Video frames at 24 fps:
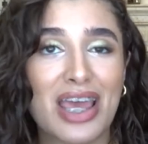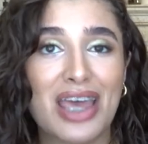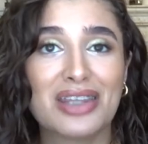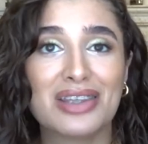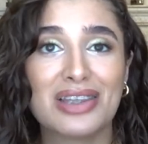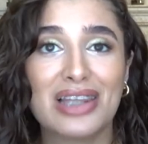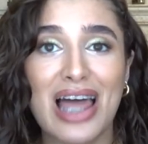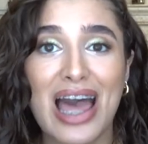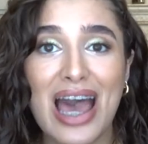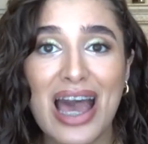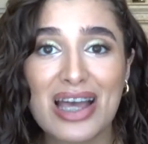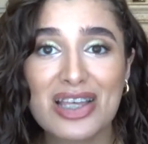
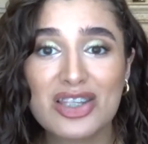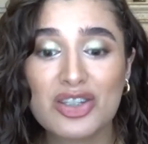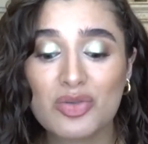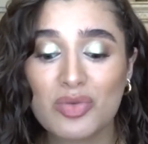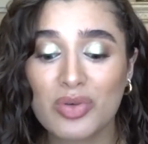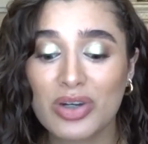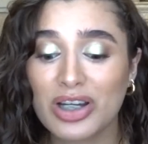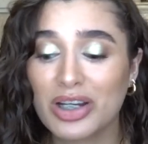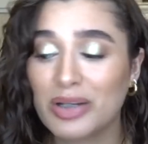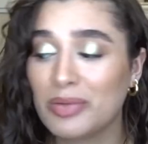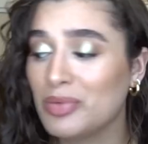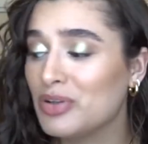And last,
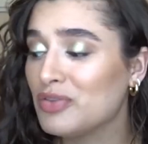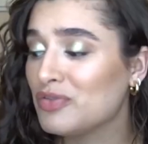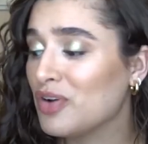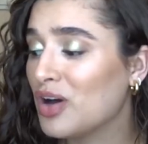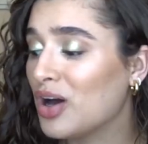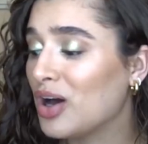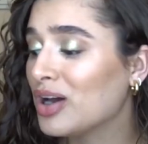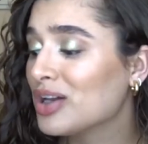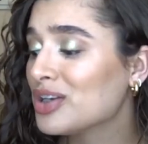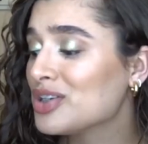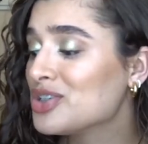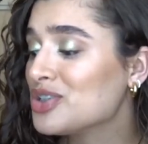we're gonna move
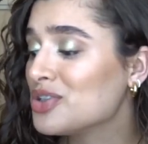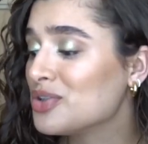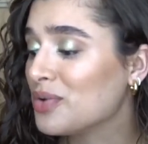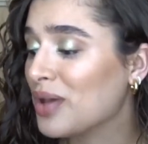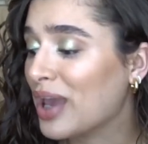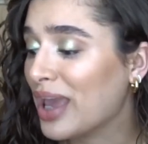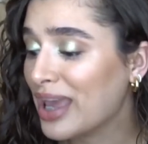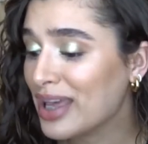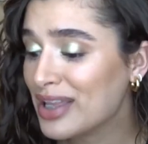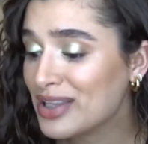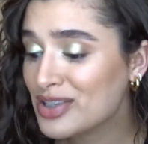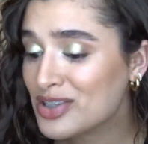on to
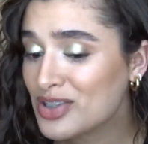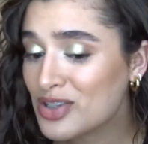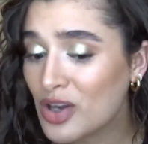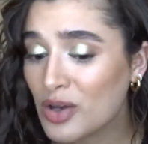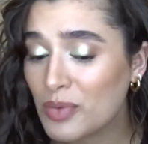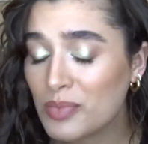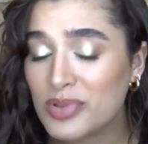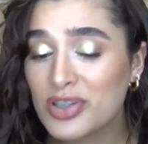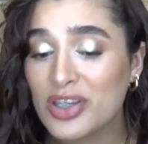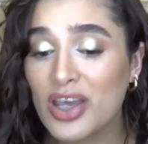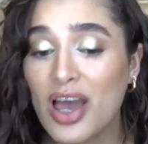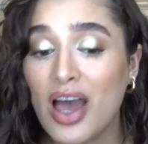hand
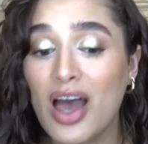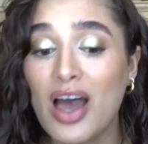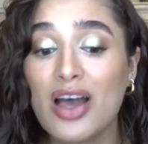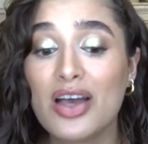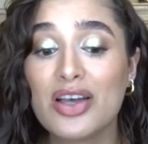soaps.